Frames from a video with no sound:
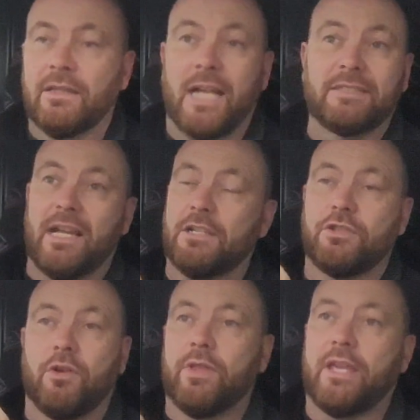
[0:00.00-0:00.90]
Last I
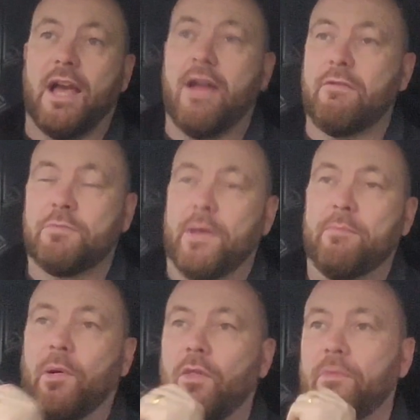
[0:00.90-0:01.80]
saw the car, it was
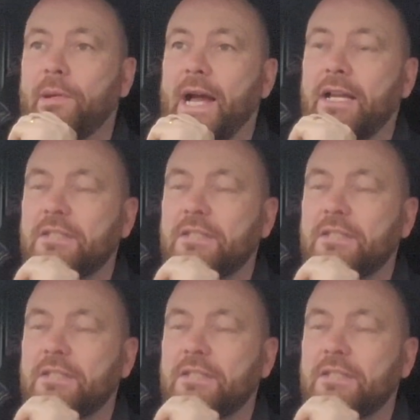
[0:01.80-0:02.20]
being put on the back as